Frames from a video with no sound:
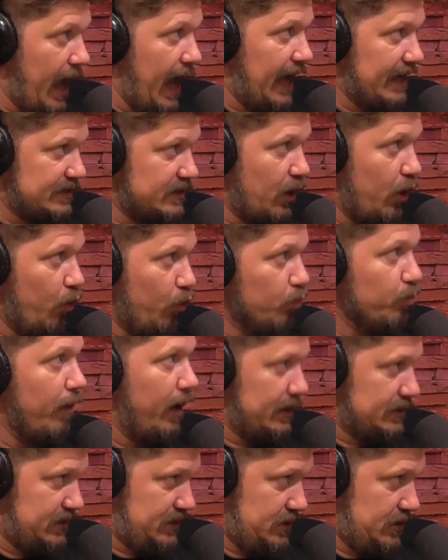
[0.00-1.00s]
I told
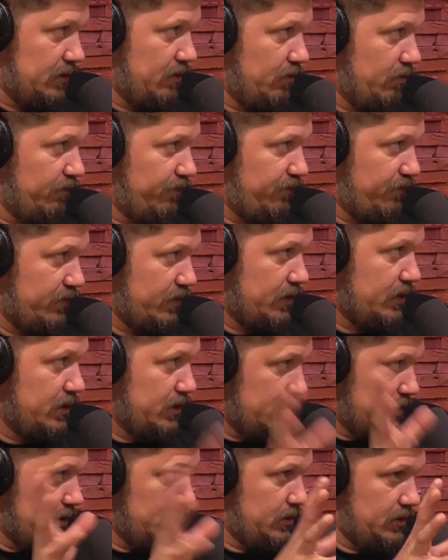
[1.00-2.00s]
myself
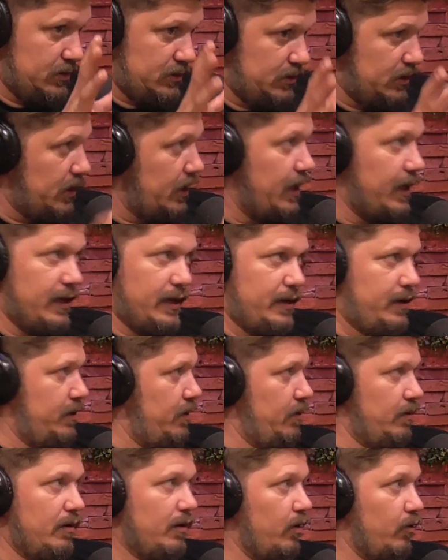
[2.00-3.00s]
in
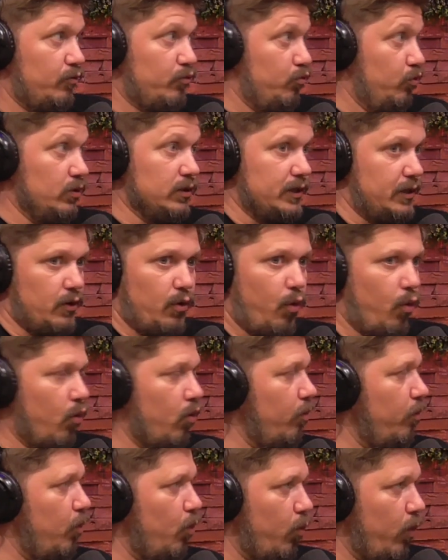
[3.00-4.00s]
really
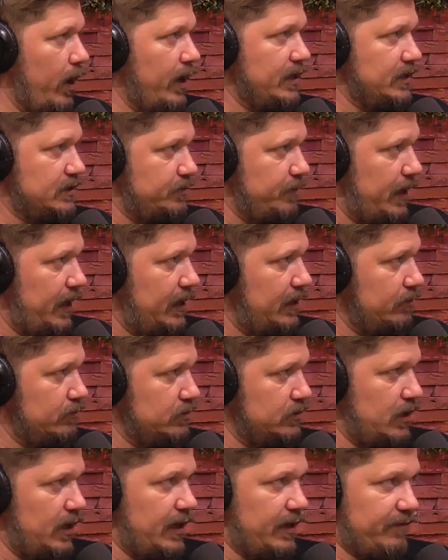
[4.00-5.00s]
horrible ways, man. It was
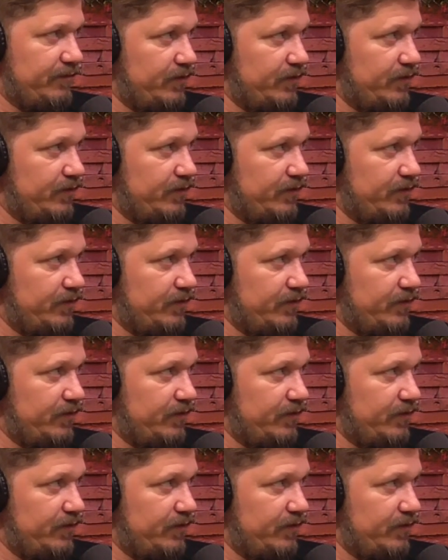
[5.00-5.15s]
like